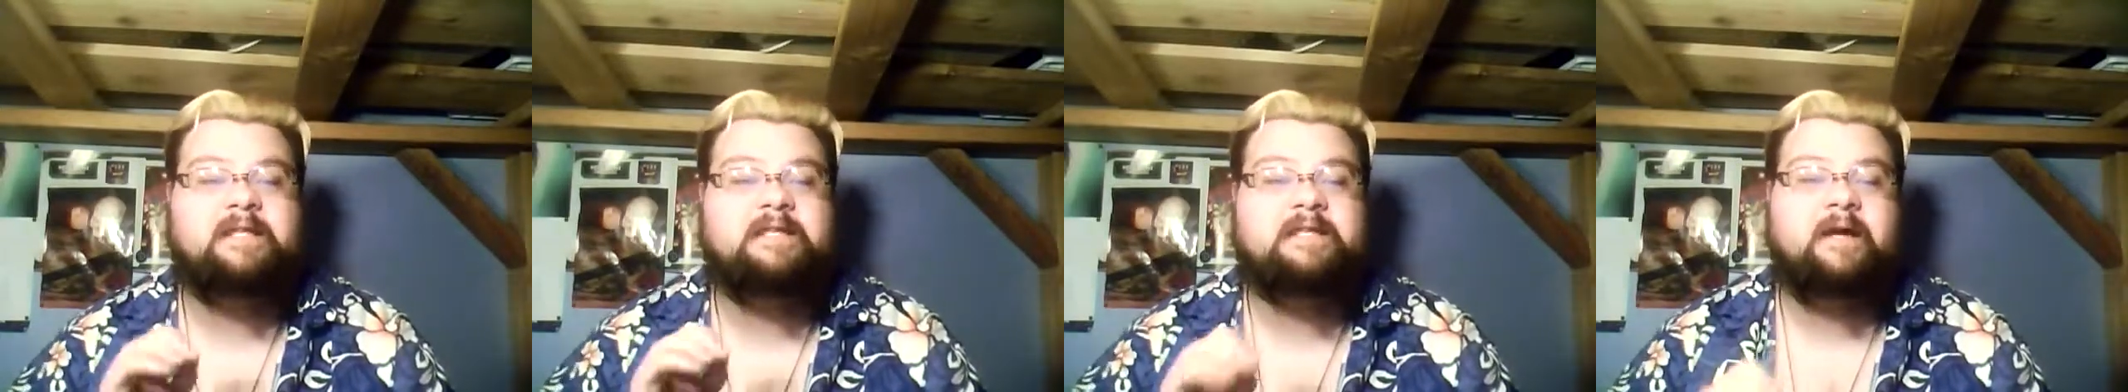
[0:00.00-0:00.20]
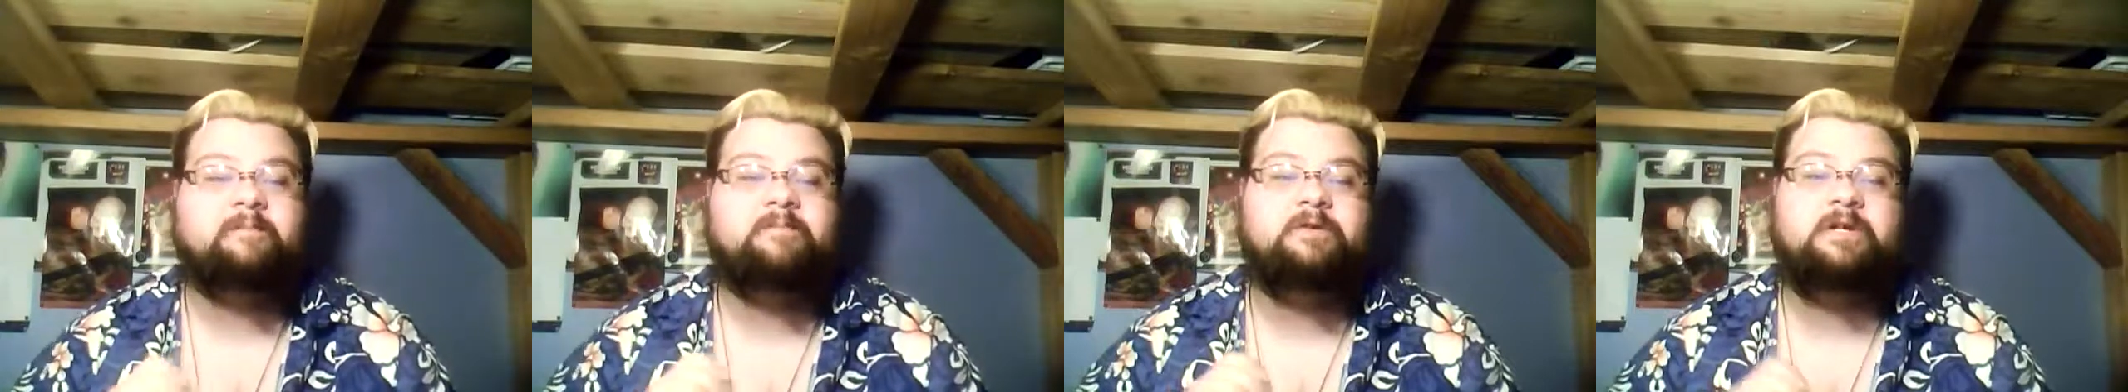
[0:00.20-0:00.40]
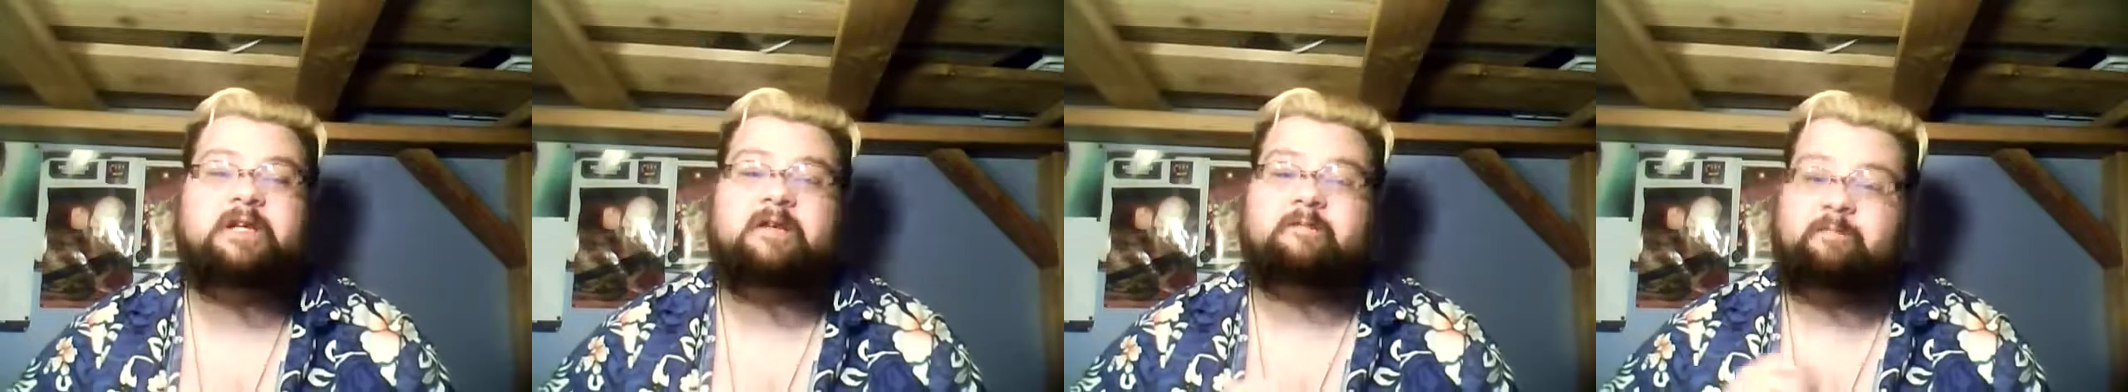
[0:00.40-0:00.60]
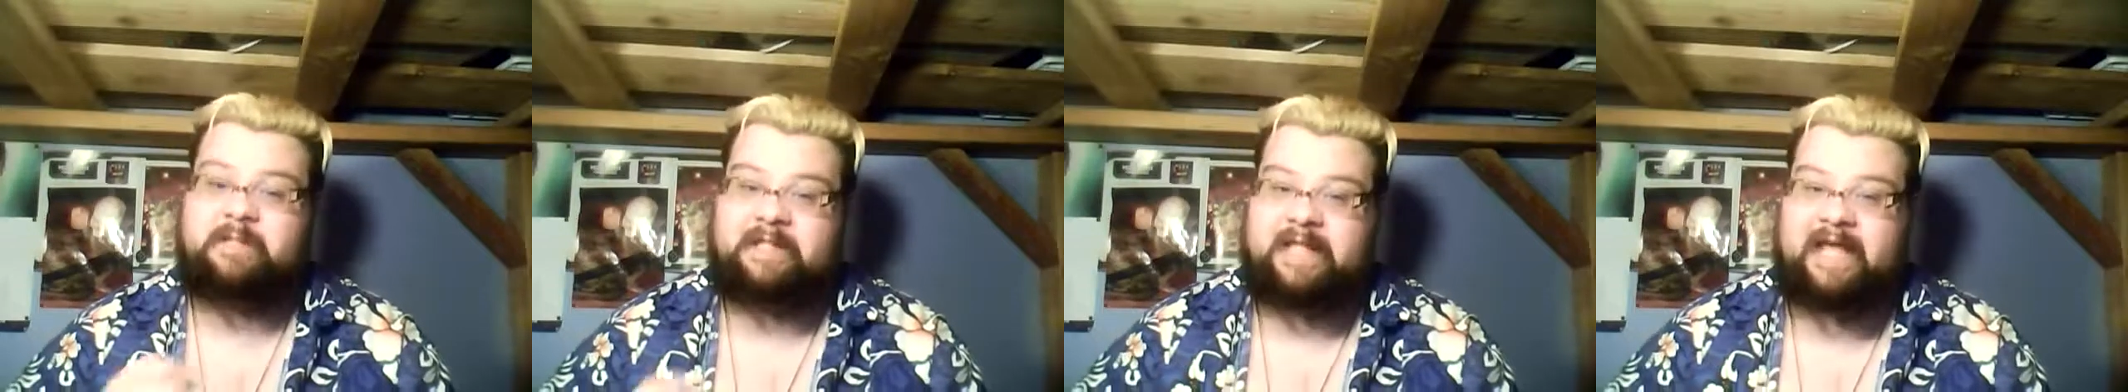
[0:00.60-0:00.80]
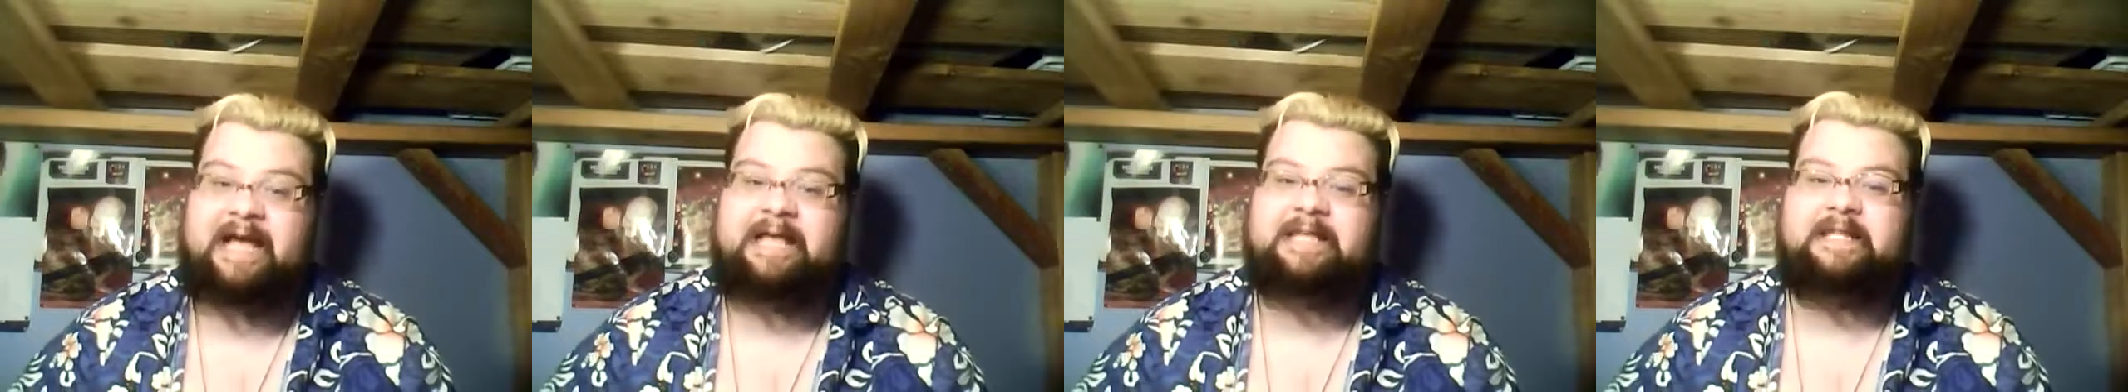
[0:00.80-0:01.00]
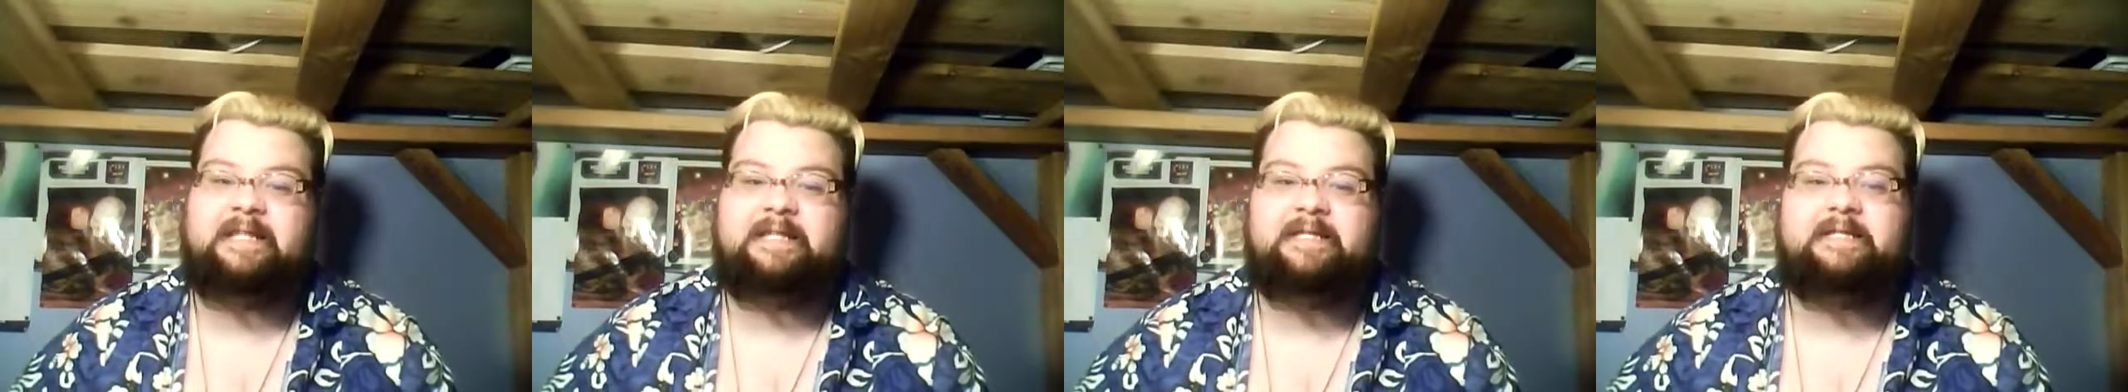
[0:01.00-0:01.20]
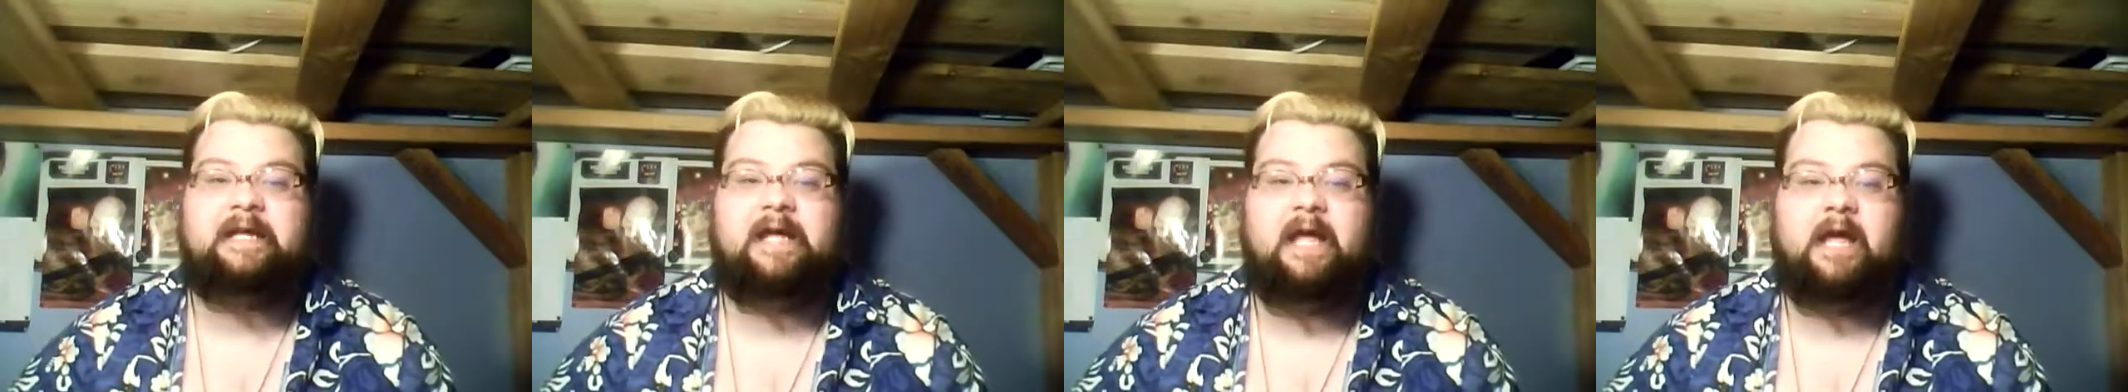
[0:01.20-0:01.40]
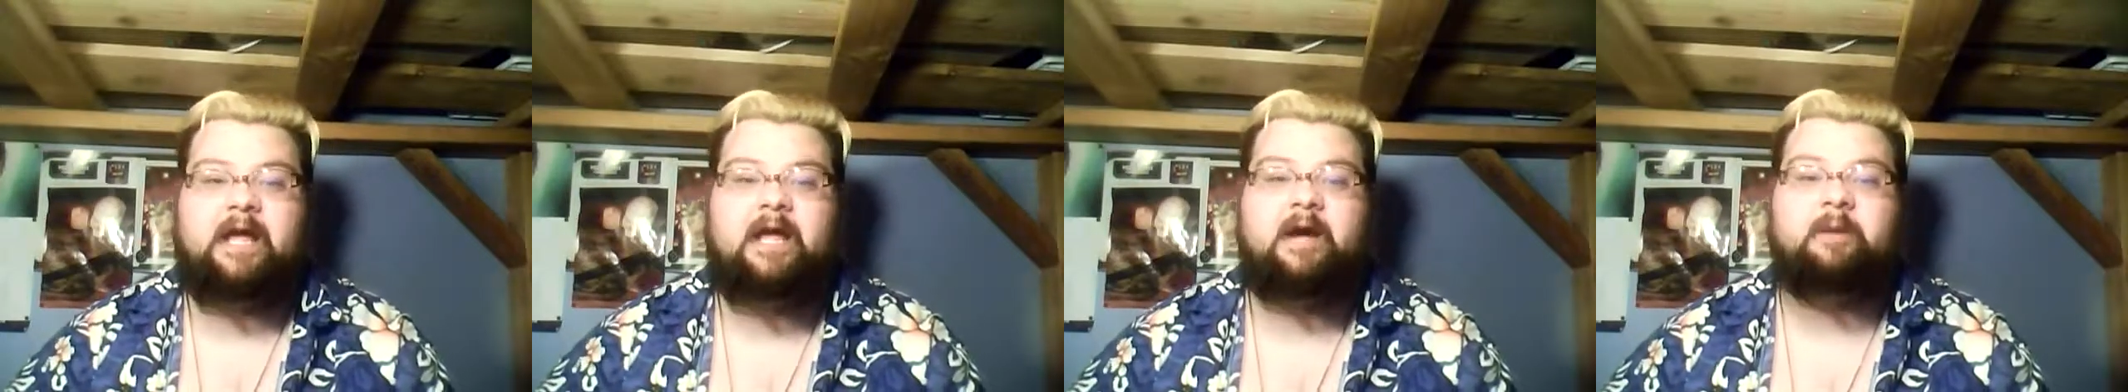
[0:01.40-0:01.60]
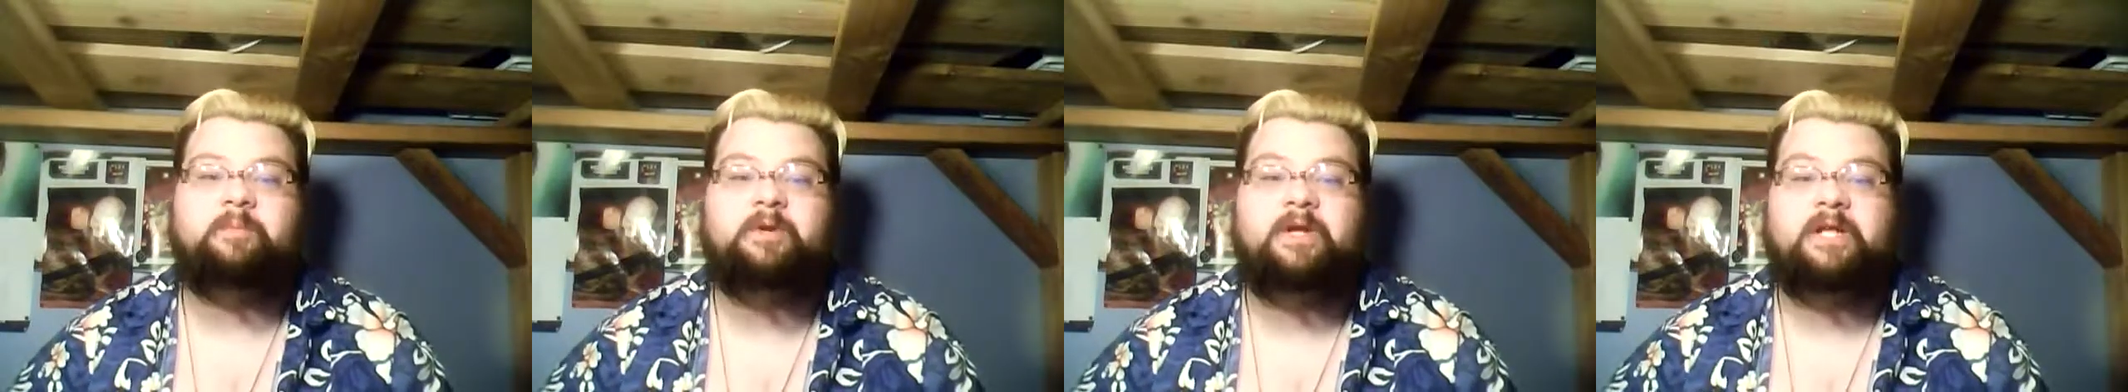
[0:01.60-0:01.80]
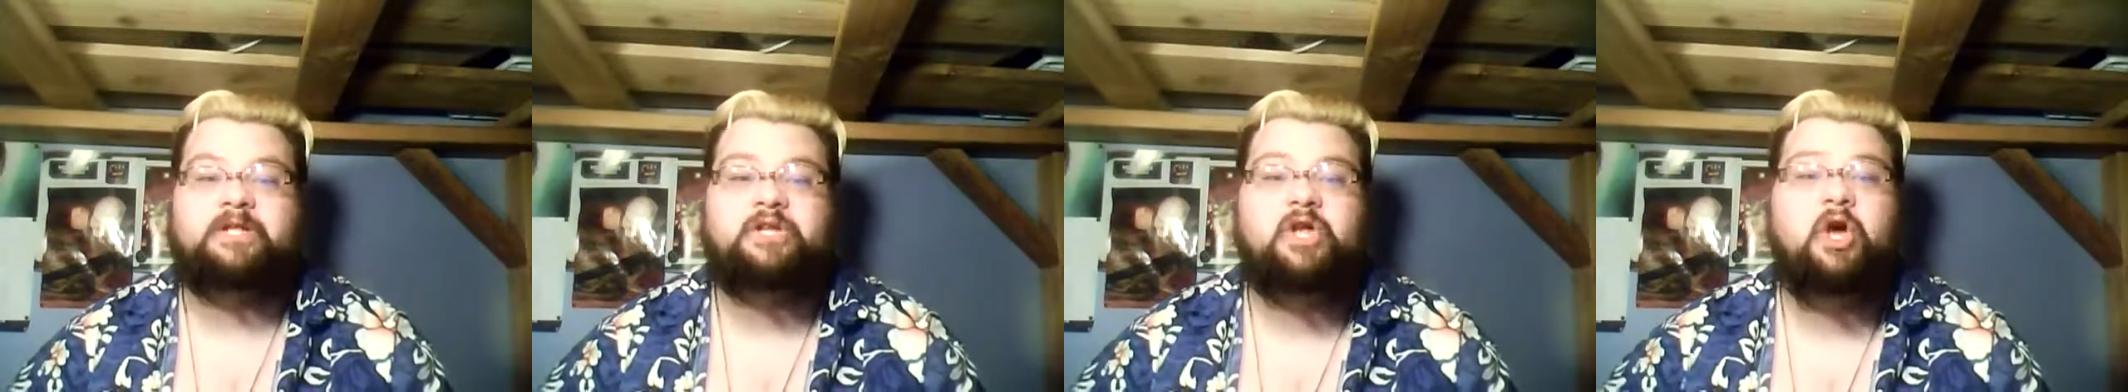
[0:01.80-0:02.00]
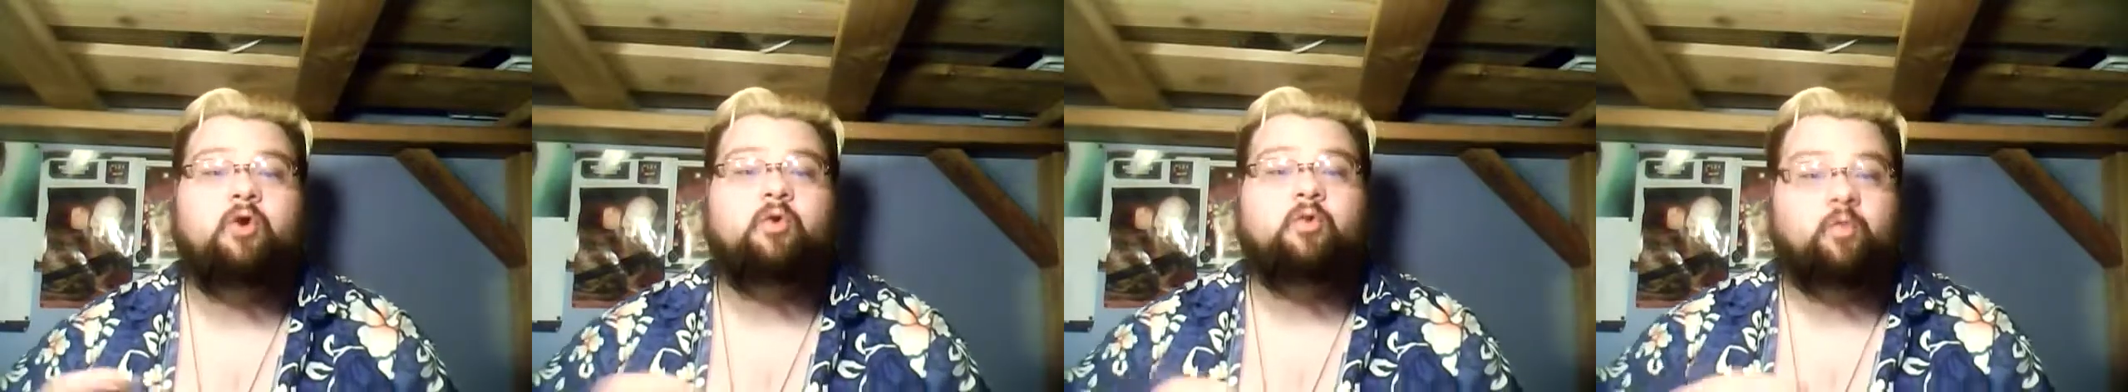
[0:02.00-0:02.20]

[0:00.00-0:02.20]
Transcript: subject of blacklisting at companies